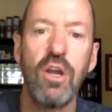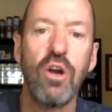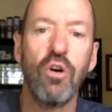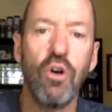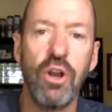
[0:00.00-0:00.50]

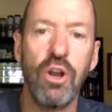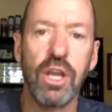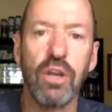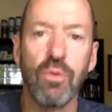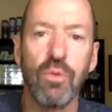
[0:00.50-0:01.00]
learning and
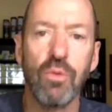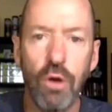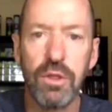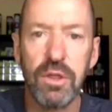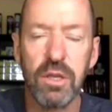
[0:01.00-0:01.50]

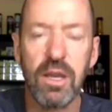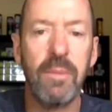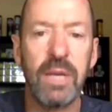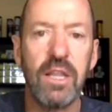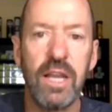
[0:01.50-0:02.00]
growth coming
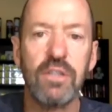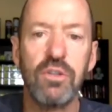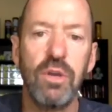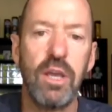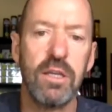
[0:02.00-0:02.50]
in the next few
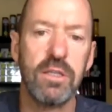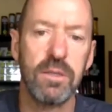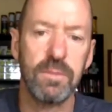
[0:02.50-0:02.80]
years.